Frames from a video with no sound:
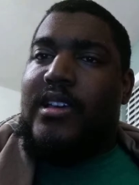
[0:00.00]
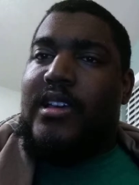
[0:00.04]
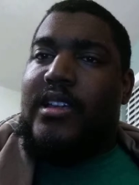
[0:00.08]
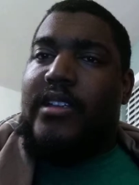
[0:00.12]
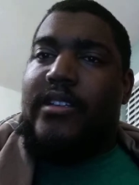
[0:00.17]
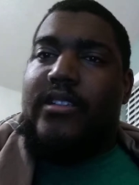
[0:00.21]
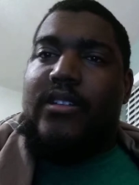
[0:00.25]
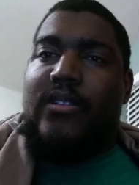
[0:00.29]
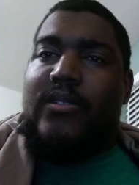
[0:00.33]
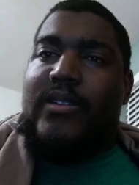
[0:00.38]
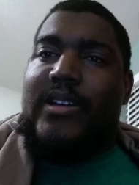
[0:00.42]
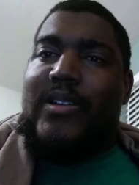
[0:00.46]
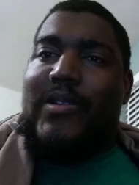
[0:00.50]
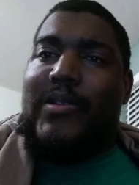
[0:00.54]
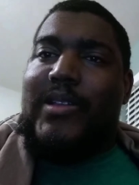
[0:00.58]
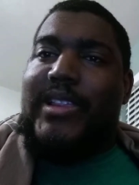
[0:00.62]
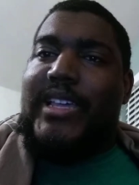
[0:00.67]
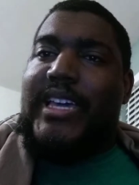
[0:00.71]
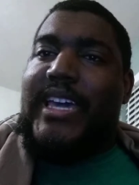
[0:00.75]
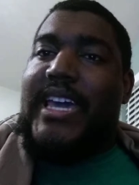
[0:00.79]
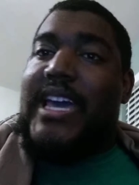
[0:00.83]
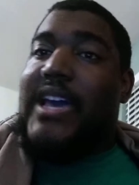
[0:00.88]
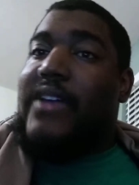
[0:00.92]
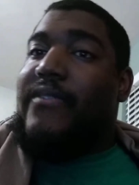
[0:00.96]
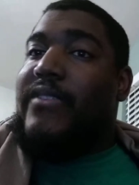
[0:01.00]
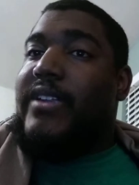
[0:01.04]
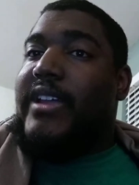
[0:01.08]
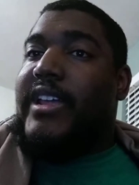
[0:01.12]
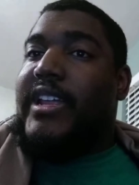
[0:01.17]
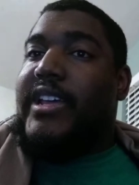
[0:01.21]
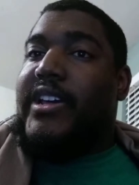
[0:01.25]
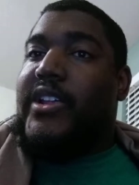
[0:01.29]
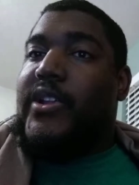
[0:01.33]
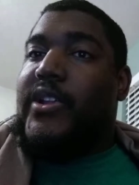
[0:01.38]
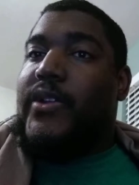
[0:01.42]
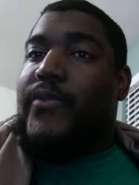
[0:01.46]
don't really have
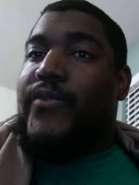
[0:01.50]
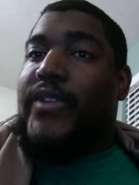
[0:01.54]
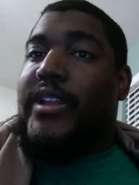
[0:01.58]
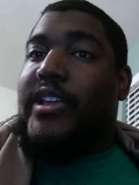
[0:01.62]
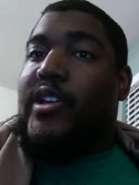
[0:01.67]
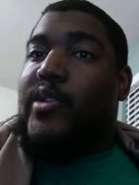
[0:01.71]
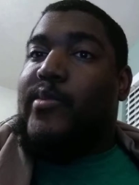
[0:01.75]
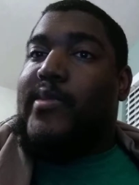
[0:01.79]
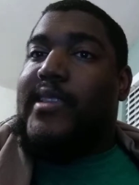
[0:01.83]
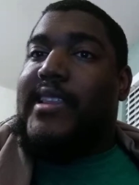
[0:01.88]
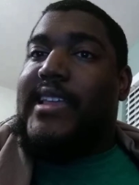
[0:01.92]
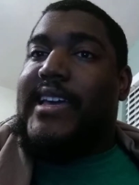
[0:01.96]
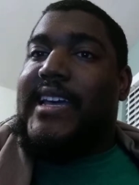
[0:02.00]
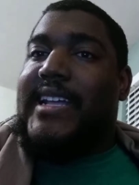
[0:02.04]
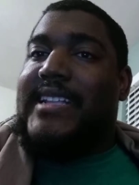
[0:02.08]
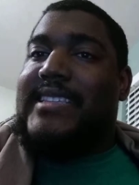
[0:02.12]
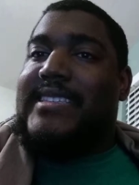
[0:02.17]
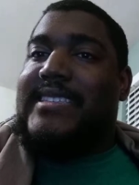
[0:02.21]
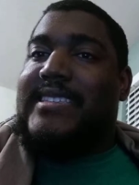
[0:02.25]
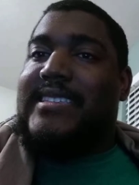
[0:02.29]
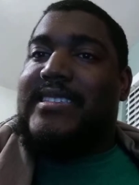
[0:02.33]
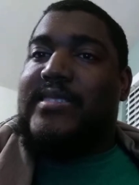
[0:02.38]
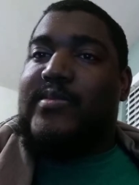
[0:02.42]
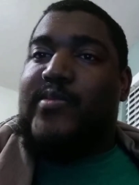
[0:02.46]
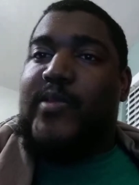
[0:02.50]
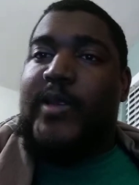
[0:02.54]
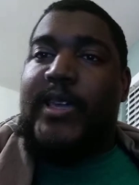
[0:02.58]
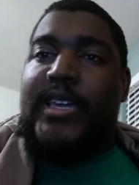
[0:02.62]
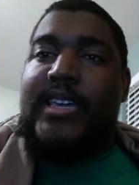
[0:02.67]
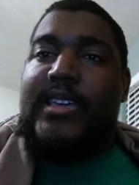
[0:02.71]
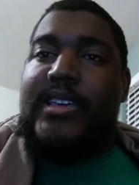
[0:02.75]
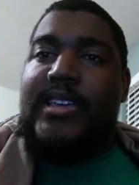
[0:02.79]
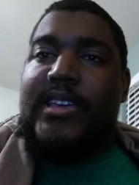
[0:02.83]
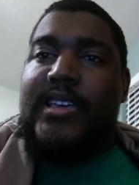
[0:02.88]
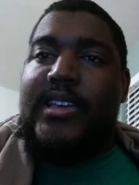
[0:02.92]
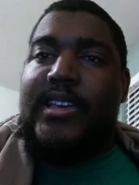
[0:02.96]
any other video plans this week